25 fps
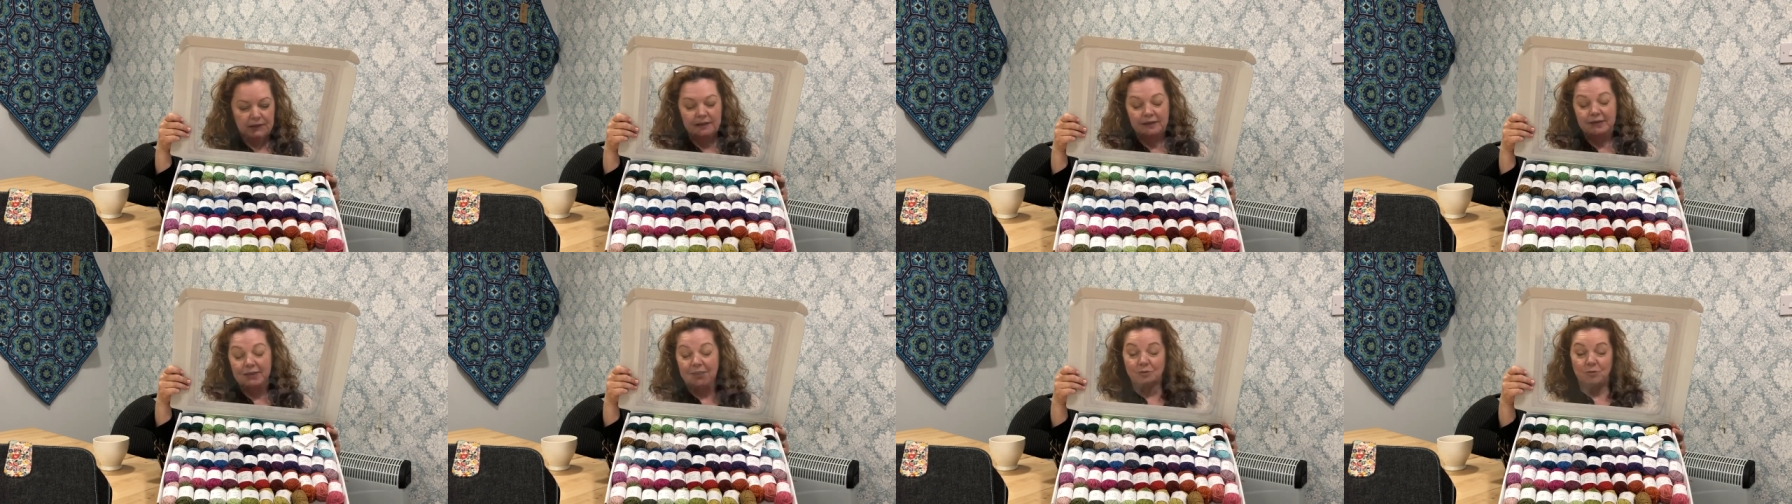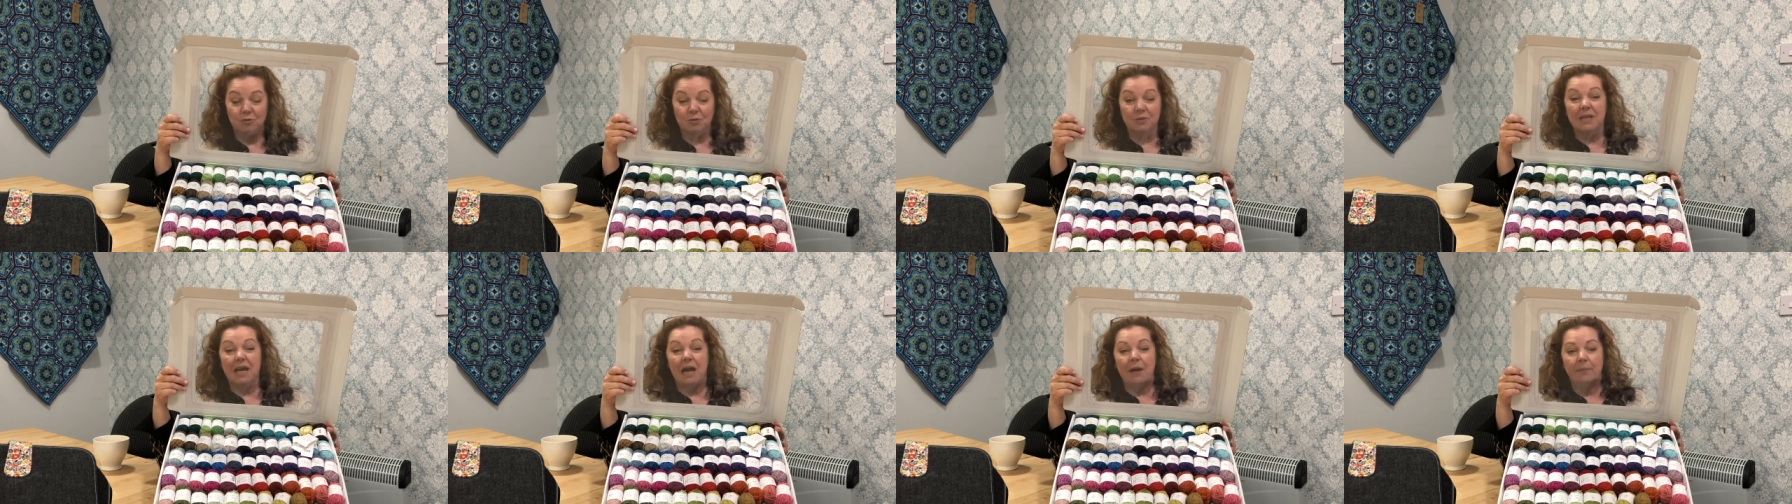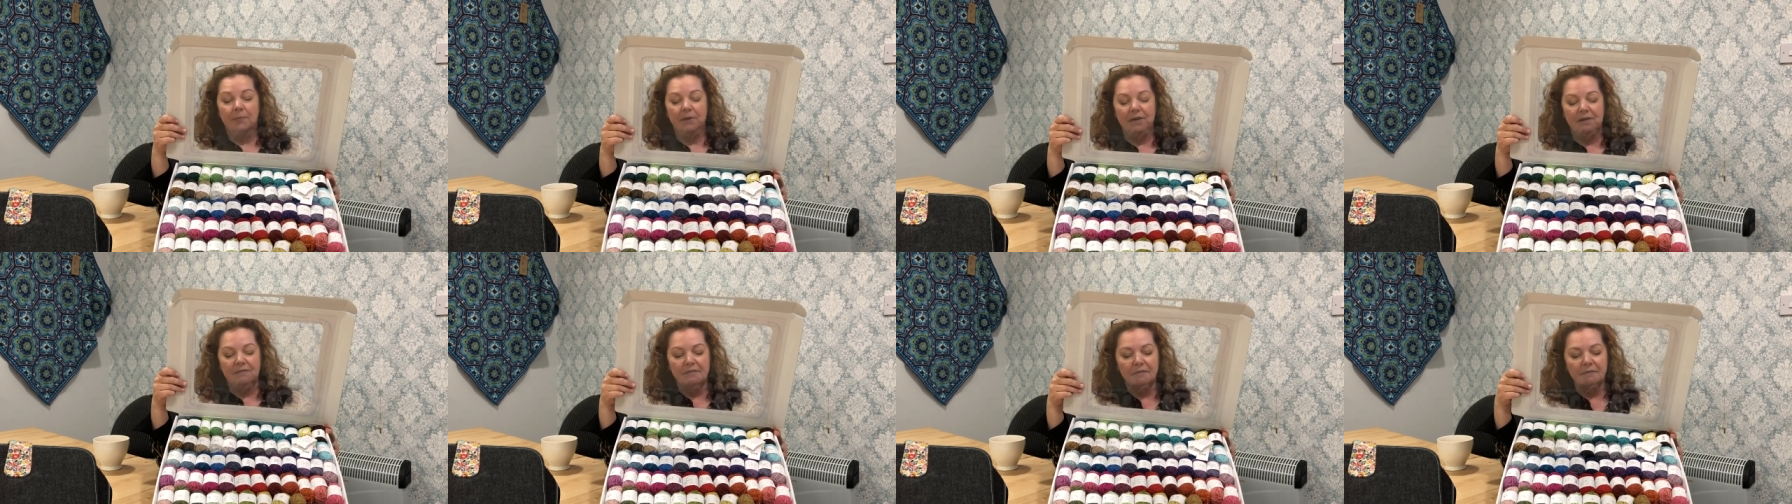That does
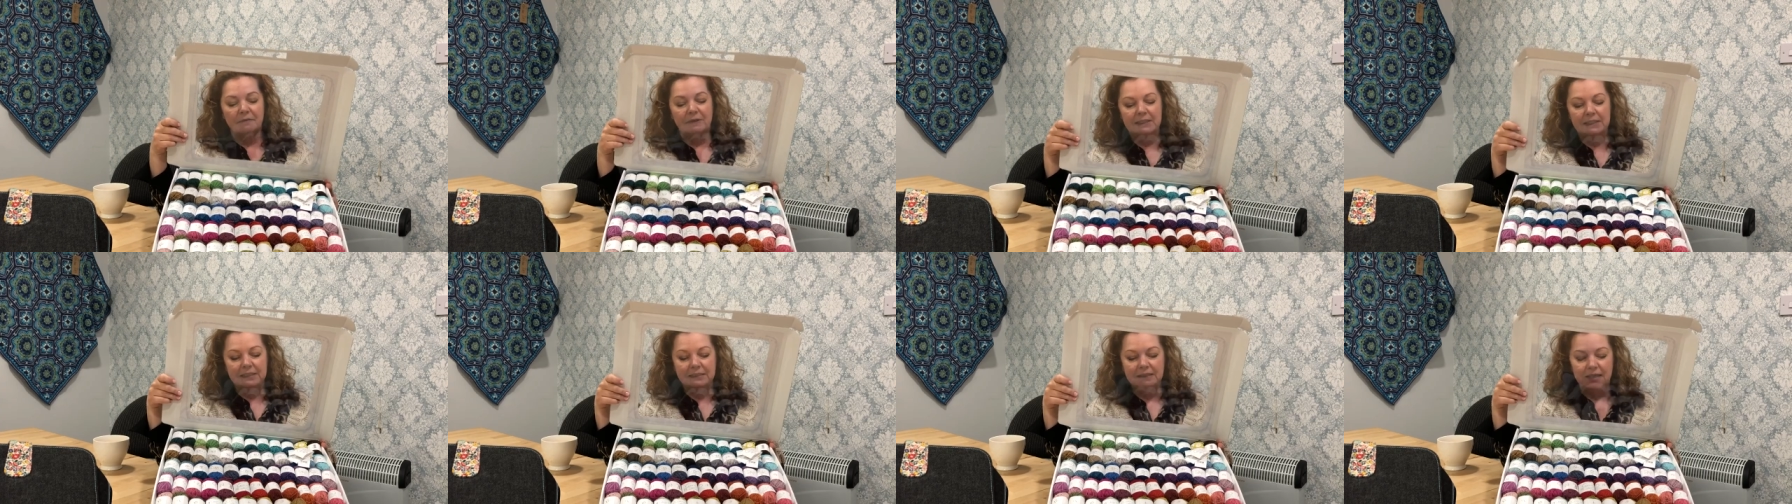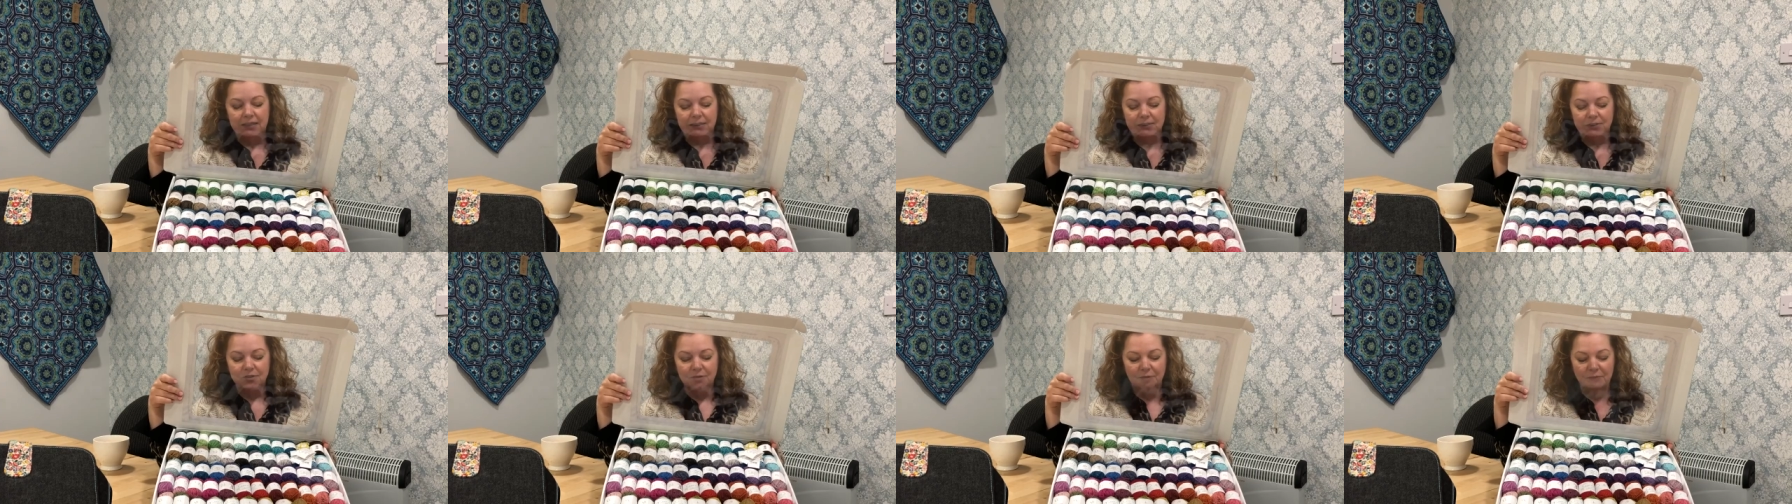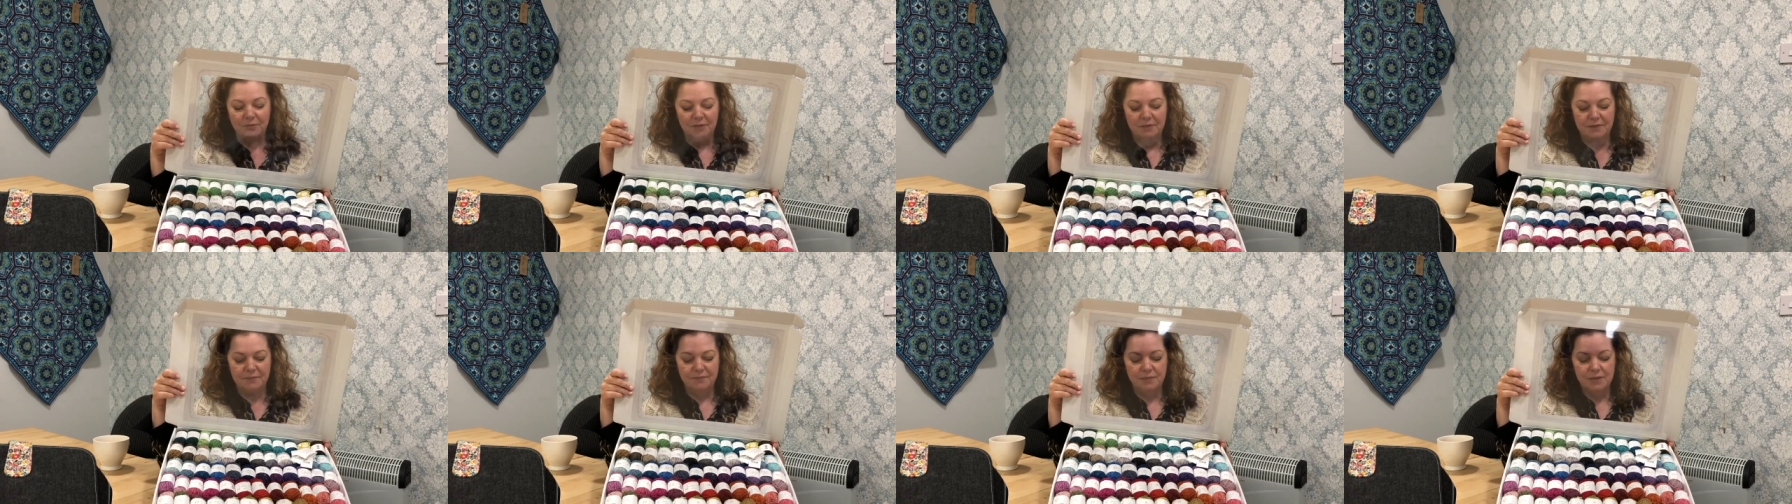happen if I really like
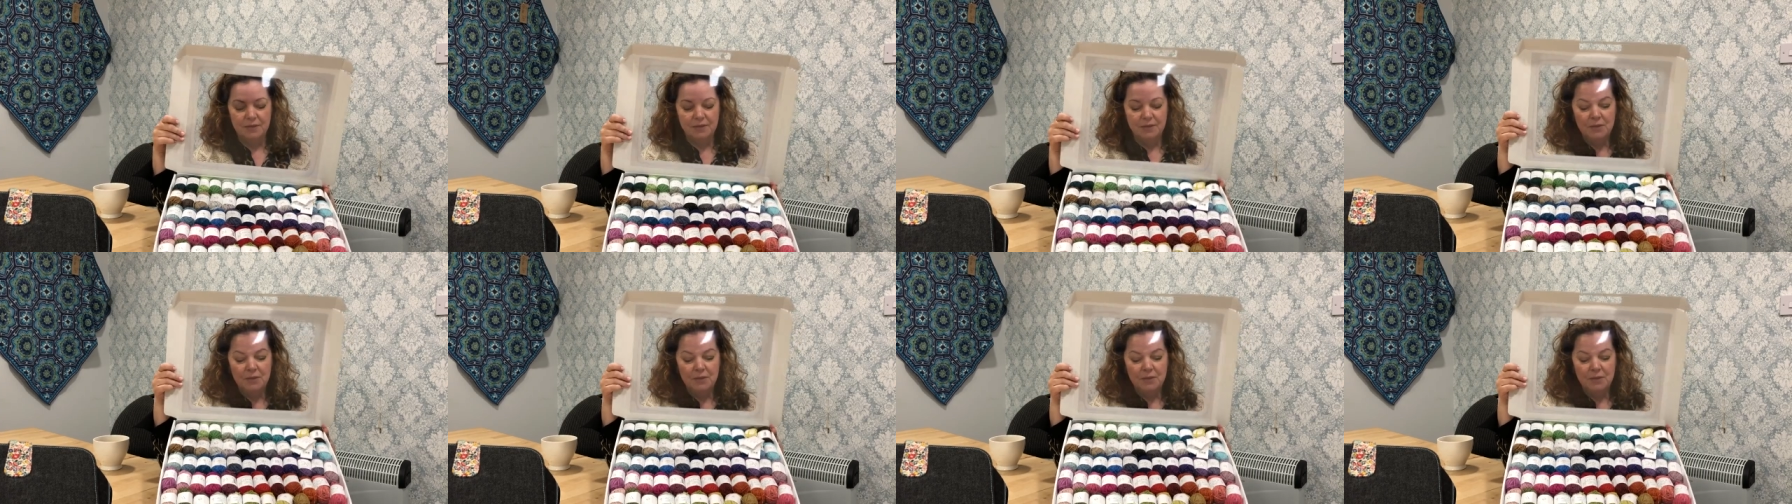something.